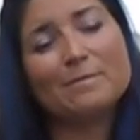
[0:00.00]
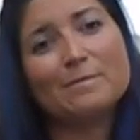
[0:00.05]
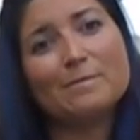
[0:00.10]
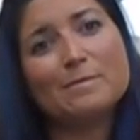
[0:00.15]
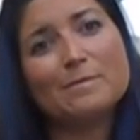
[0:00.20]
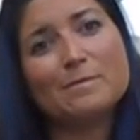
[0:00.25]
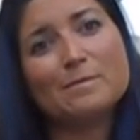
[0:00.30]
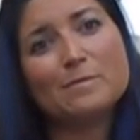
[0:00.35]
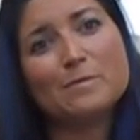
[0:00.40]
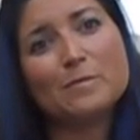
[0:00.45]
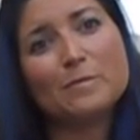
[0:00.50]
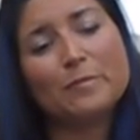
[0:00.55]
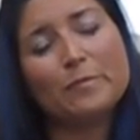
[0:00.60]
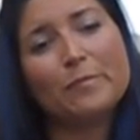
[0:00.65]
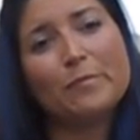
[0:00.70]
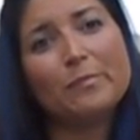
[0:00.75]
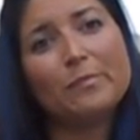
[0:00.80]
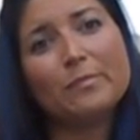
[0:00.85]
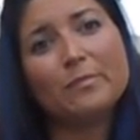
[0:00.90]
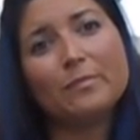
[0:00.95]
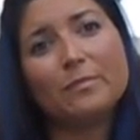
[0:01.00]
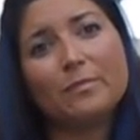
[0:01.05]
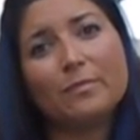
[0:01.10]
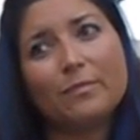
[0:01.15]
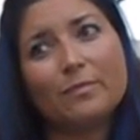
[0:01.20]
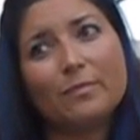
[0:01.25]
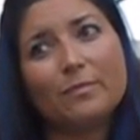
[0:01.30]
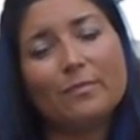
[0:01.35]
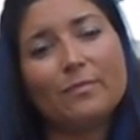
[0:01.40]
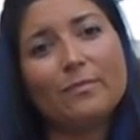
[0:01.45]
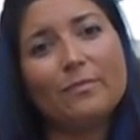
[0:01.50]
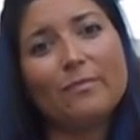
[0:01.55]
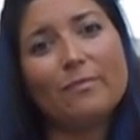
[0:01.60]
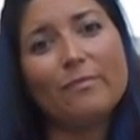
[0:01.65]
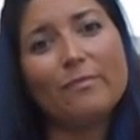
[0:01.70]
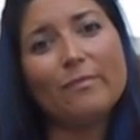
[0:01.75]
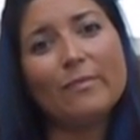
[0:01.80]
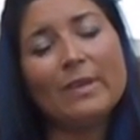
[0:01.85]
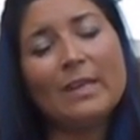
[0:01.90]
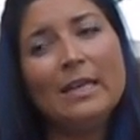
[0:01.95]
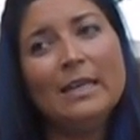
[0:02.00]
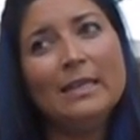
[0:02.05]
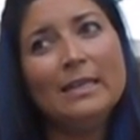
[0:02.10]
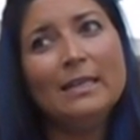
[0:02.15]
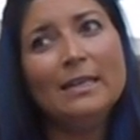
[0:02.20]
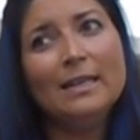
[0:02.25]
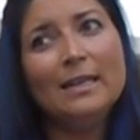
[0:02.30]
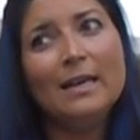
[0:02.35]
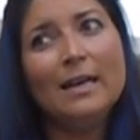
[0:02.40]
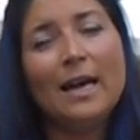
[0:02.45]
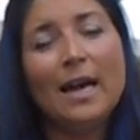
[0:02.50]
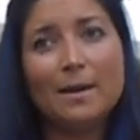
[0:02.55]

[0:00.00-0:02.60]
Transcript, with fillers: some of the issues that you would like to tackle on City Hall?